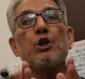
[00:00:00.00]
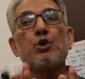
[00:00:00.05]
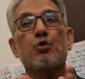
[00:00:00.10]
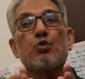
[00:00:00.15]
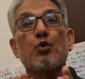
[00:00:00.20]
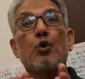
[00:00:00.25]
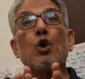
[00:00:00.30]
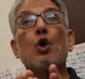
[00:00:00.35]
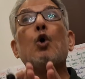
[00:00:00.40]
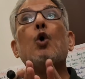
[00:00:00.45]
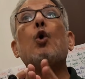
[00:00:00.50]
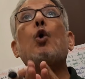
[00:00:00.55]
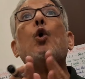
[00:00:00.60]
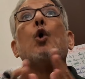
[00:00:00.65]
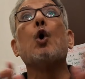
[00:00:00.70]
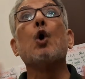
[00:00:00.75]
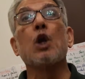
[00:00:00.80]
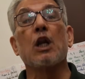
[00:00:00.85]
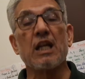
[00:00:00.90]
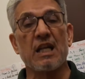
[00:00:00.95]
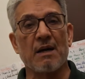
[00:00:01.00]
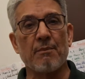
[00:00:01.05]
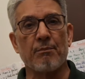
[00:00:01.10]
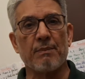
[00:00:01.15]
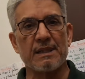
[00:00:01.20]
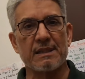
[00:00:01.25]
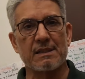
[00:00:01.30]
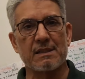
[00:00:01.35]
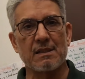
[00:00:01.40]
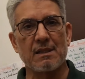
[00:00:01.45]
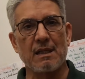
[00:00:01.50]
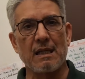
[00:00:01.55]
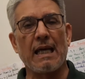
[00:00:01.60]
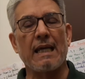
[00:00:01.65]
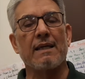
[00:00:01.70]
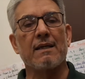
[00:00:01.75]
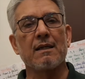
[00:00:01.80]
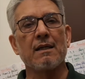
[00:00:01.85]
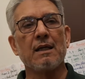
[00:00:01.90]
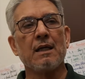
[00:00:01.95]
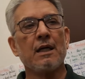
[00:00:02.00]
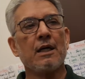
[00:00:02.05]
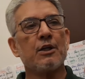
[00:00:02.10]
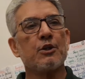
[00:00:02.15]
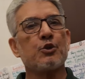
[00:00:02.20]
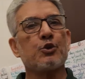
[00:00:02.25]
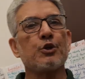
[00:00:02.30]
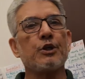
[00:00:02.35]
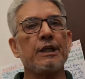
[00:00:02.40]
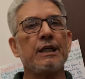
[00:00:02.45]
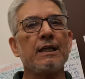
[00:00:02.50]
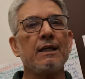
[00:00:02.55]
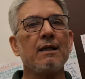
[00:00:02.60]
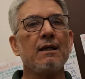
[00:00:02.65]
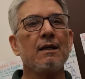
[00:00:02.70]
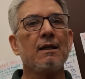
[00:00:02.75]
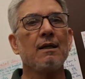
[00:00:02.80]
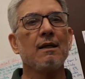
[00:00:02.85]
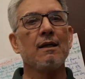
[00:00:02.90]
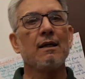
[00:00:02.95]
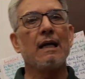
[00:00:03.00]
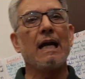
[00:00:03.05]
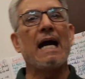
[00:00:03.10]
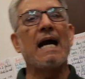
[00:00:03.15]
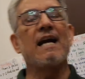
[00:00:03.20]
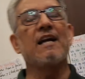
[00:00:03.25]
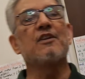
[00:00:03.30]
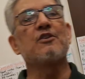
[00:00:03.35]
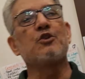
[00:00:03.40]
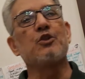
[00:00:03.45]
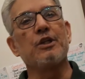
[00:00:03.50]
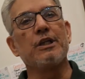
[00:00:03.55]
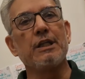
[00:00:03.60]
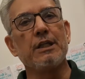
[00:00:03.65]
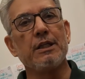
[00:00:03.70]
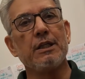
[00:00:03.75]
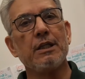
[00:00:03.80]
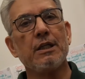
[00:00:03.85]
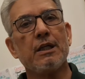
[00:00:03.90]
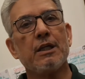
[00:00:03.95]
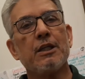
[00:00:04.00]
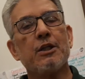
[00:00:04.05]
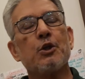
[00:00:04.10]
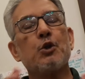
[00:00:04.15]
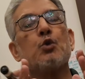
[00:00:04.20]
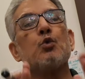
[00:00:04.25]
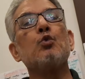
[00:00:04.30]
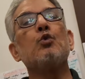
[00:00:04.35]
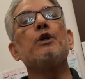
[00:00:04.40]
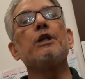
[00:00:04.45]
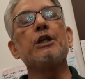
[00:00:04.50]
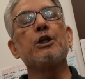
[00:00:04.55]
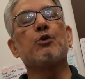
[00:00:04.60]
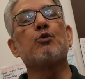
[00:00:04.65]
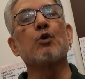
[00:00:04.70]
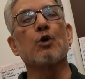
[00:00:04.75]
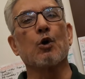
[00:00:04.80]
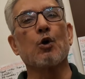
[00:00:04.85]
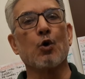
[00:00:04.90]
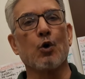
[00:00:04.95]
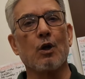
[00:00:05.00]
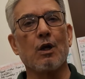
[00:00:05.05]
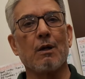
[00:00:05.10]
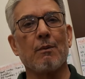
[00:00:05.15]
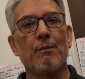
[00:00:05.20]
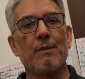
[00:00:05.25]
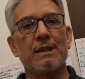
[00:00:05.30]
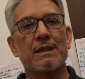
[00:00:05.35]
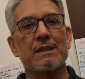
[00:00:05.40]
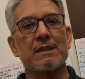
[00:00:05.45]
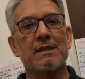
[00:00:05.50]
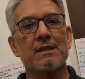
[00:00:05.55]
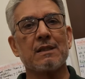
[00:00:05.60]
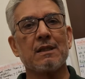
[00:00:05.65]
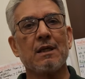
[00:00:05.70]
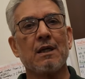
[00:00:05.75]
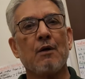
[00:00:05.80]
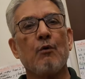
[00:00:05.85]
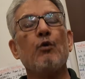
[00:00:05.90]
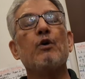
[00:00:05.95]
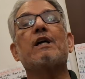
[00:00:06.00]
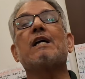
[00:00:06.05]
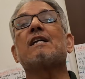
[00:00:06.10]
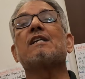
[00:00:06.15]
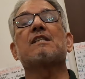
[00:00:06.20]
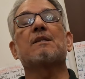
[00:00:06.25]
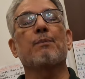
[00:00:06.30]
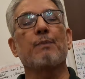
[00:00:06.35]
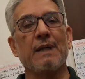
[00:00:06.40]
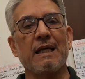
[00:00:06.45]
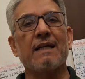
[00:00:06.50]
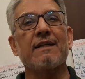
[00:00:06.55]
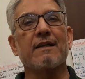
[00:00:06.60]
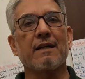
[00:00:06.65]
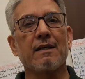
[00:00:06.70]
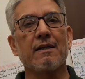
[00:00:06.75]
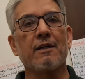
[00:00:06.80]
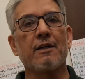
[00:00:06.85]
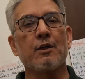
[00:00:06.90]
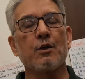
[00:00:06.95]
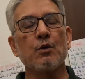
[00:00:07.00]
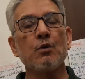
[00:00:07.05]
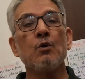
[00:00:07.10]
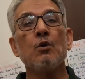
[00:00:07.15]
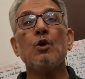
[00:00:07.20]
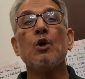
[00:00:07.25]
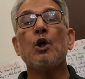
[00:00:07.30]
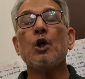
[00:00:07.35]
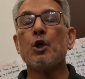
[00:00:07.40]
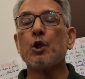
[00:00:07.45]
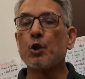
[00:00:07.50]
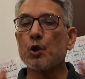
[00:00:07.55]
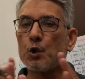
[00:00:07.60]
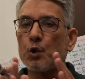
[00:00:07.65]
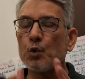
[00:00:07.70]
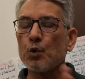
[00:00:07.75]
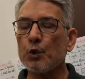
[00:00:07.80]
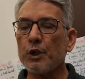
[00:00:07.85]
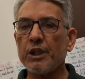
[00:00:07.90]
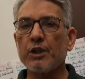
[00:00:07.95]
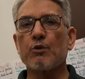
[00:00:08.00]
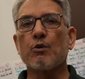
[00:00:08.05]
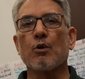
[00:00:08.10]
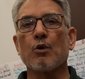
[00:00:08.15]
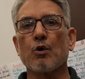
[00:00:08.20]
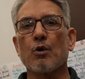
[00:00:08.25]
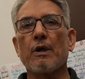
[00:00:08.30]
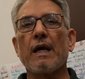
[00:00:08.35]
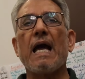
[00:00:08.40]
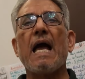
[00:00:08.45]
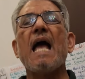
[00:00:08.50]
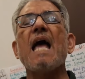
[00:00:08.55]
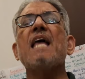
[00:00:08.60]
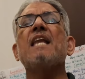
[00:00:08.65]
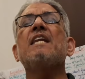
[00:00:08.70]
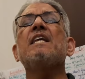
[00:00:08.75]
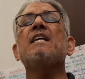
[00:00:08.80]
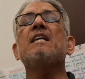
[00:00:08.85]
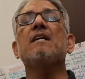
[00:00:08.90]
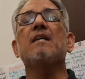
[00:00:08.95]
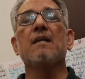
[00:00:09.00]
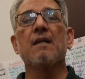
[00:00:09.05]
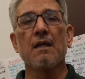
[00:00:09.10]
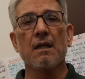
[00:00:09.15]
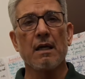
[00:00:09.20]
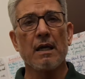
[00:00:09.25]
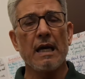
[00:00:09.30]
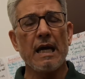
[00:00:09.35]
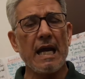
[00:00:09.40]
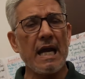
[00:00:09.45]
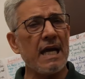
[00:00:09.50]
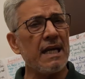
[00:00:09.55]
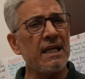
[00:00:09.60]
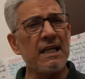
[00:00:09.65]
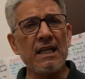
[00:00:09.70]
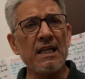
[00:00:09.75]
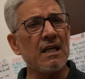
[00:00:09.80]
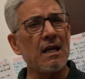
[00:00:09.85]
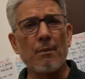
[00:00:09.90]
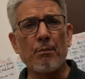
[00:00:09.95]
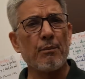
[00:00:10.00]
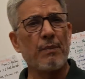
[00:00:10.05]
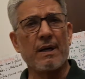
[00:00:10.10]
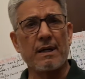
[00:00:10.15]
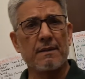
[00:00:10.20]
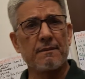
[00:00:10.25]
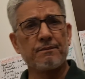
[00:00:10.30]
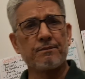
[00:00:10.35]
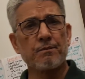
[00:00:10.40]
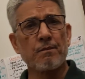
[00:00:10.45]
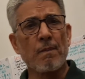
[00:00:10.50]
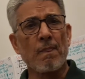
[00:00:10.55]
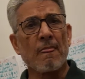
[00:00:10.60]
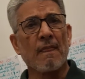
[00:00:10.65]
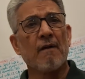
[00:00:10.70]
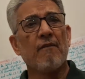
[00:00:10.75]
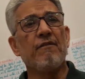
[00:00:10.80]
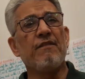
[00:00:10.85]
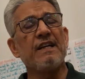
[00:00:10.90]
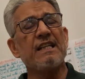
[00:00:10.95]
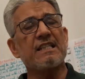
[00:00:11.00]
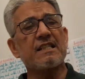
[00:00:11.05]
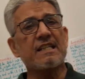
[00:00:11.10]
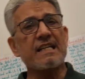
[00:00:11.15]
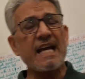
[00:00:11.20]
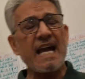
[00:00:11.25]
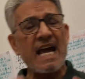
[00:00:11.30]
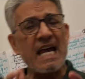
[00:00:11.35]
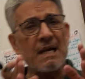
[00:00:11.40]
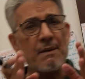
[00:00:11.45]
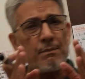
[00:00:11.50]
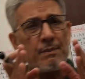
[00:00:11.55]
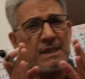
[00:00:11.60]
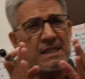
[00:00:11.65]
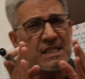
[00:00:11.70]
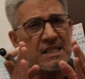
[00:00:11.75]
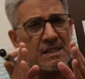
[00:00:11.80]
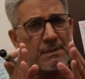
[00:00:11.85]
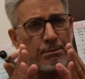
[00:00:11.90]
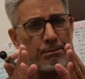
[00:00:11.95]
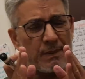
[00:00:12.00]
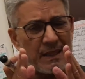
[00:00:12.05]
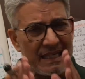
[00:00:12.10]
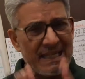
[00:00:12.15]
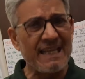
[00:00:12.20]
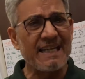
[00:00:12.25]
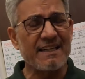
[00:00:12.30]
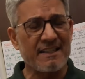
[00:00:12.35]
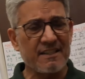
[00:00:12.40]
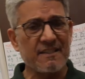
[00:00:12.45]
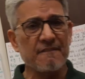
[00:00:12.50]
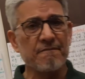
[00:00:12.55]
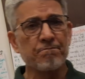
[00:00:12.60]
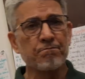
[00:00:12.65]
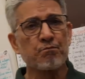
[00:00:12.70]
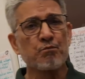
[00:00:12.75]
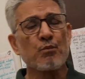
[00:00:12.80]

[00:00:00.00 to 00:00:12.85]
equal whole numbers like 3 and 3. Two equal whole numbers. We can split it into two equal whole. Any number which can be split,